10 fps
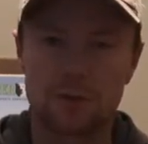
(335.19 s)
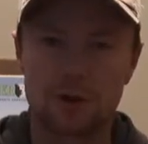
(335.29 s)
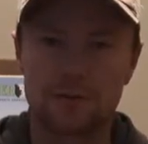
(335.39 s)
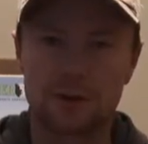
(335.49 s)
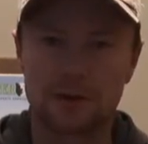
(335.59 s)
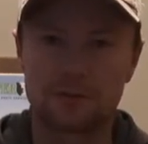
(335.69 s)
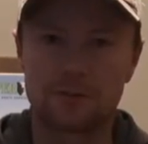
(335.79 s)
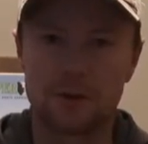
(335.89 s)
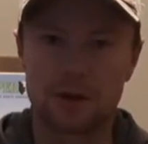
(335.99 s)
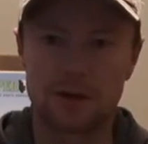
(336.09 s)
perfect
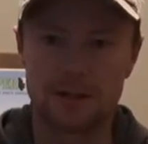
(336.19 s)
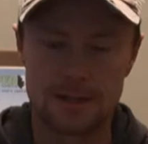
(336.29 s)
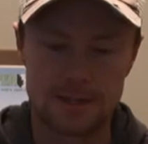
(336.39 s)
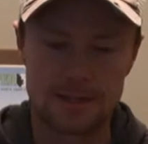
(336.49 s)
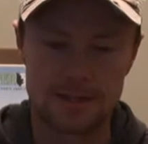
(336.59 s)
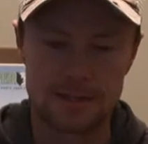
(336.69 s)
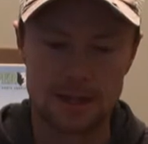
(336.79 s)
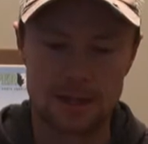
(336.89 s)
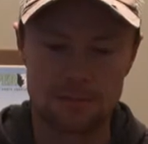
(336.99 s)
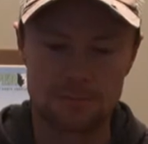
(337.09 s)
for
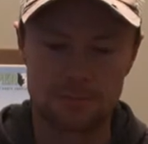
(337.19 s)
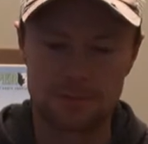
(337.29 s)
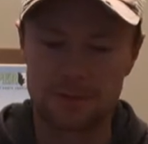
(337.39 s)
um,